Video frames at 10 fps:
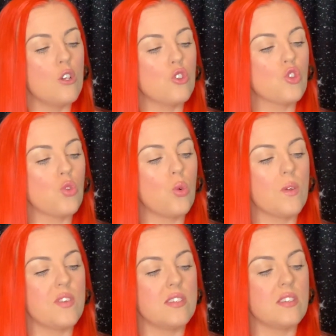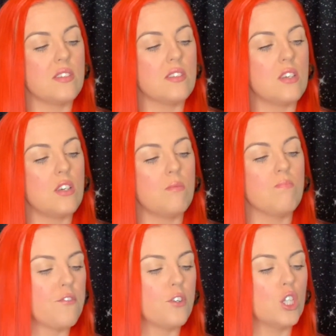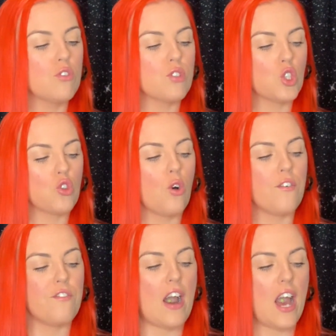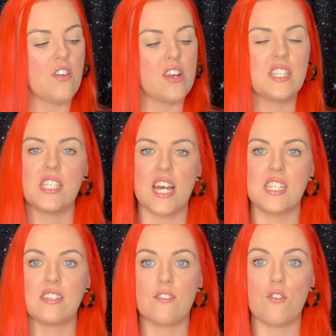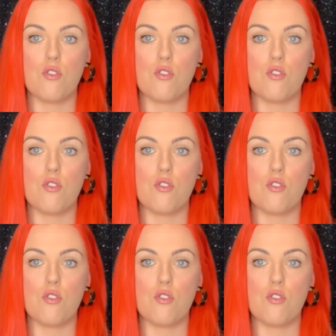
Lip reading: So this is the full Restore 5 intensive